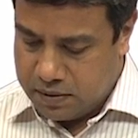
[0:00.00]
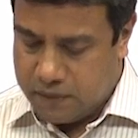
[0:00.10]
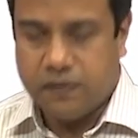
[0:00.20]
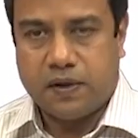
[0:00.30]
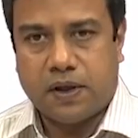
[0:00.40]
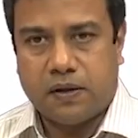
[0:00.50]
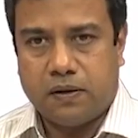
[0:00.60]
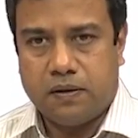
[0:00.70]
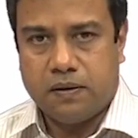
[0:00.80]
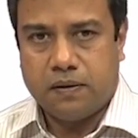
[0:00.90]
If you
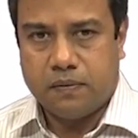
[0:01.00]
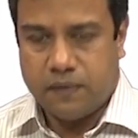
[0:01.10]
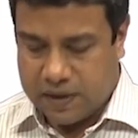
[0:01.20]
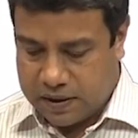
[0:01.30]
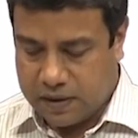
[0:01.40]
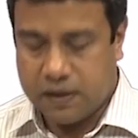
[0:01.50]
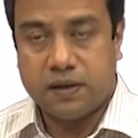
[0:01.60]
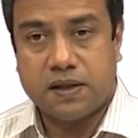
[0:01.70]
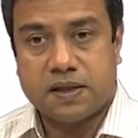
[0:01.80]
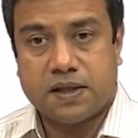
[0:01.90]
recall, we had
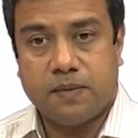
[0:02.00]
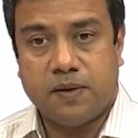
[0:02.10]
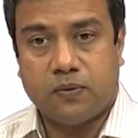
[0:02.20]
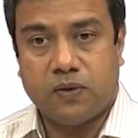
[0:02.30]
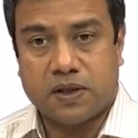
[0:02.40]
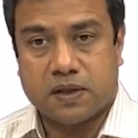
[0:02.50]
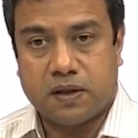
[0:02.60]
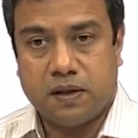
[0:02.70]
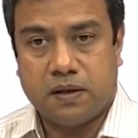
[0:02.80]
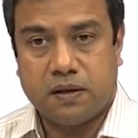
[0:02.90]
written this same
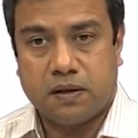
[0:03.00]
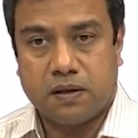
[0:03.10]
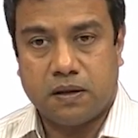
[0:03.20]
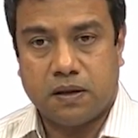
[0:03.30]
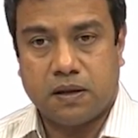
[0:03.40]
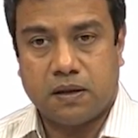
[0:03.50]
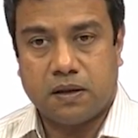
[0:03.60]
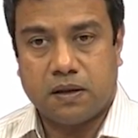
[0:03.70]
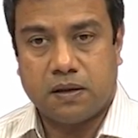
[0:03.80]
equation in